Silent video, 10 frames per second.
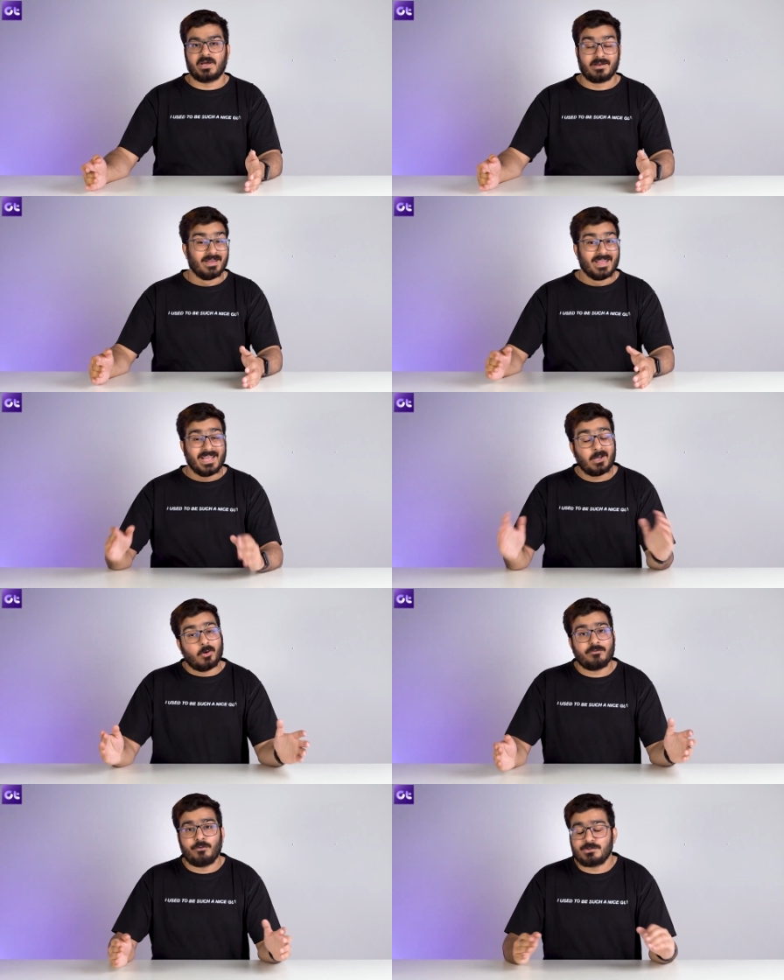bar. A lot
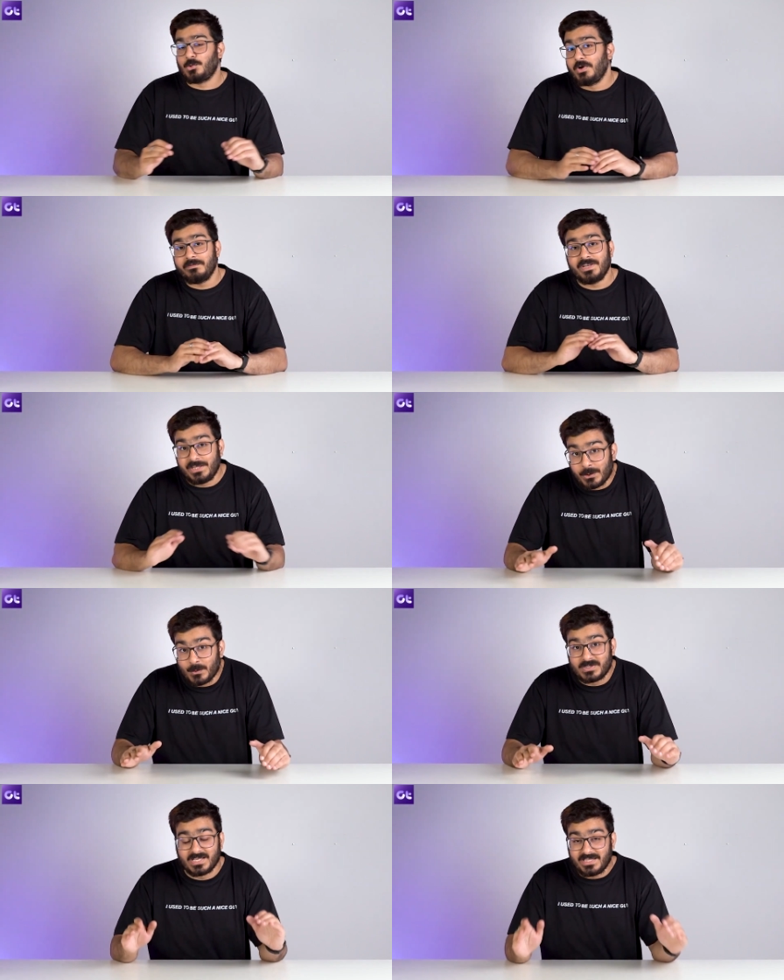of folks don't even
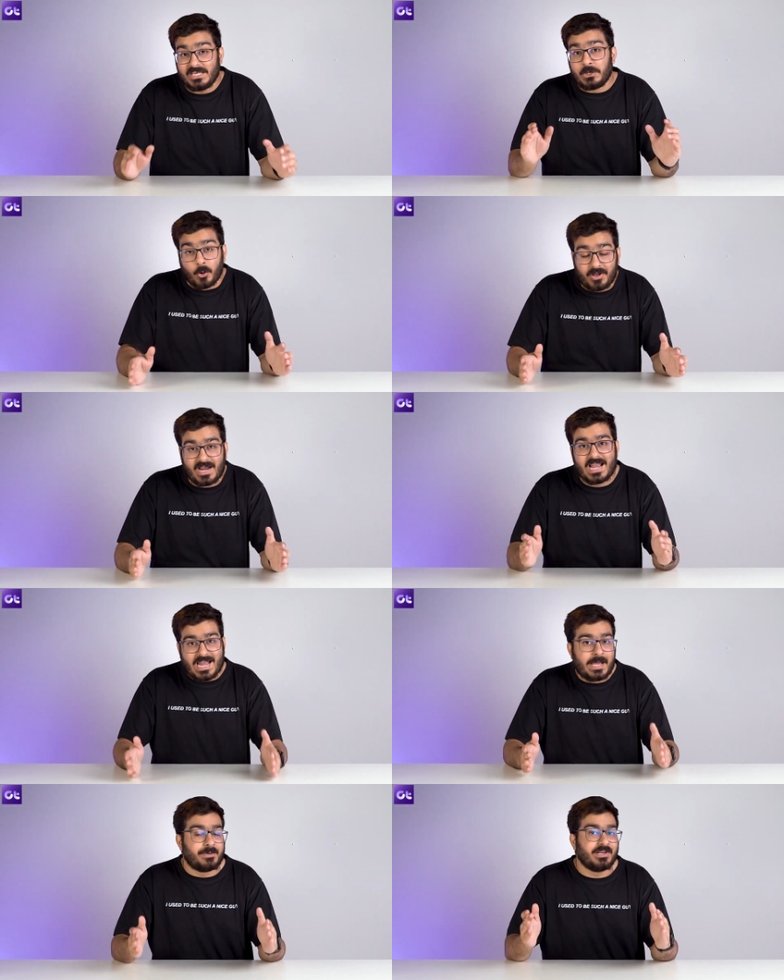use the Your
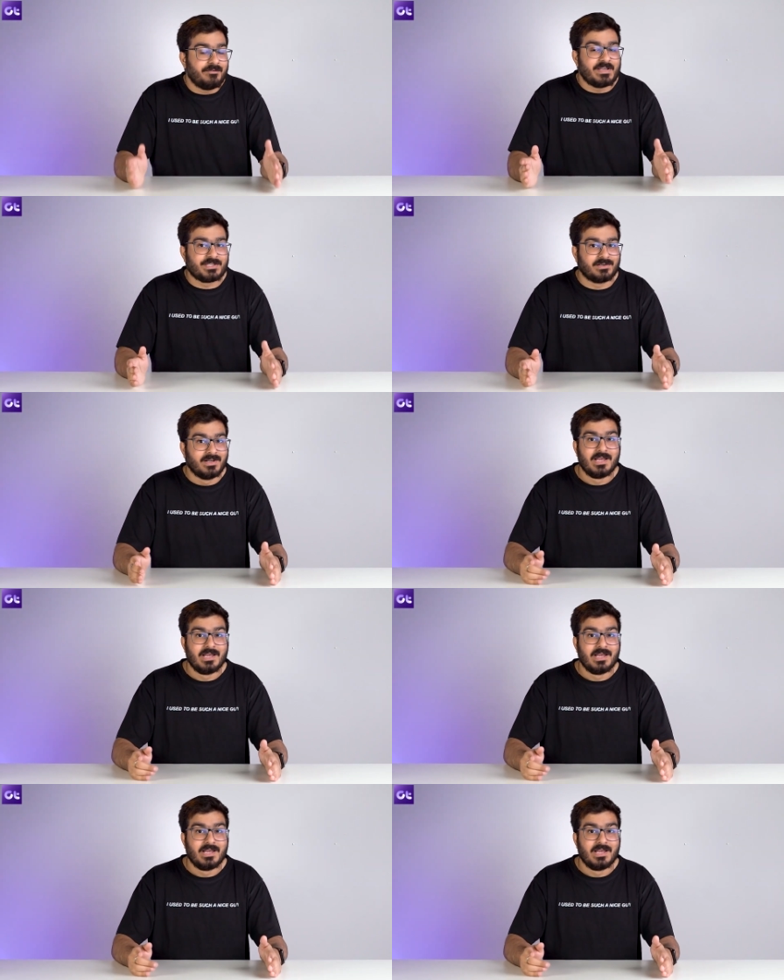Library feature.